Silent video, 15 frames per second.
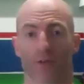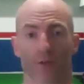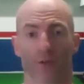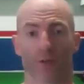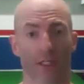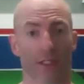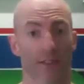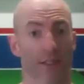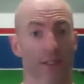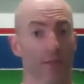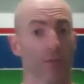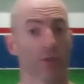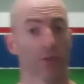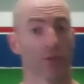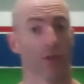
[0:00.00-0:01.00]
30,
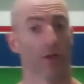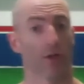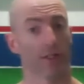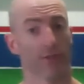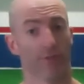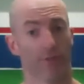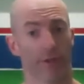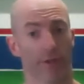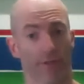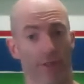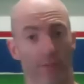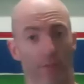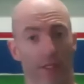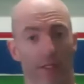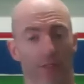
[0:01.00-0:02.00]
some are as long as
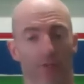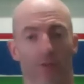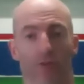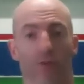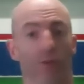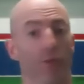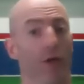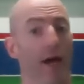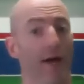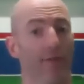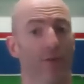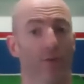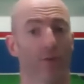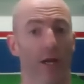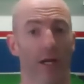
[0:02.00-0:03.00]
50 minutes, so you have
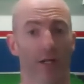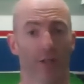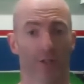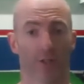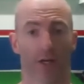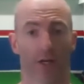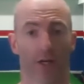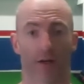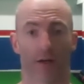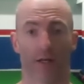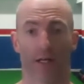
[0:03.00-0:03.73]
a range there.